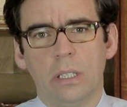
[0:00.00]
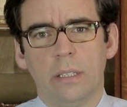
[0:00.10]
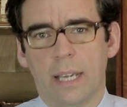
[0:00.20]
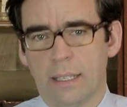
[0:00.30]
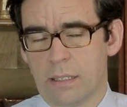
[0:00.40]

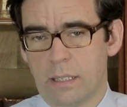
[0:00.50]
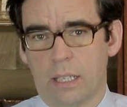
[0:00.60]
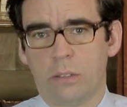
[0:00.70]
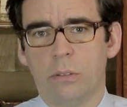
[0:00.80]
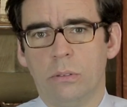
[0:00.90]
that
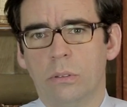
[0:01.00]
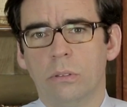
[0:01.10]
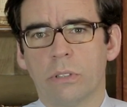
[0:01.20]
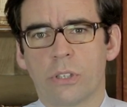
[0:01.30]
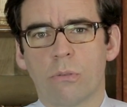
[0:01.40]
statute
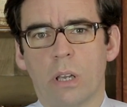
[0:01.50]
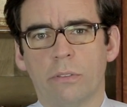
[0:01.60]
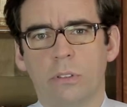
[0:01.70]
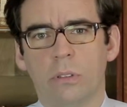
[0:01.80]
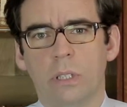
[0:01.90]
was
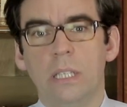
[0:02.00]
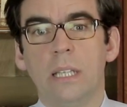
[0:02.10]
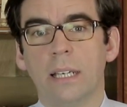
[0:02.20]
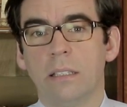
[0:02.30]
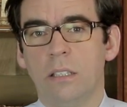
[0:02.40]
drafted in
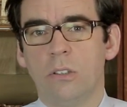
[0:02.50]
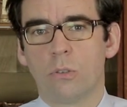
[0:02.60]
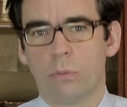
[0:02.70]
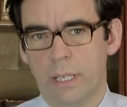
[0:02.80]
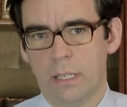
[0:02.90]

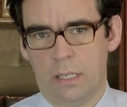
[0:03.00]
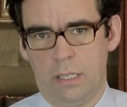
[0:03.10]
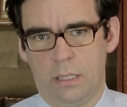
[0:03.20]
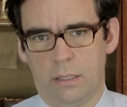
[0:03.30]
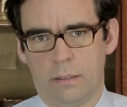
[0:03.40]

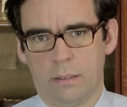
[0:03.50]
1920,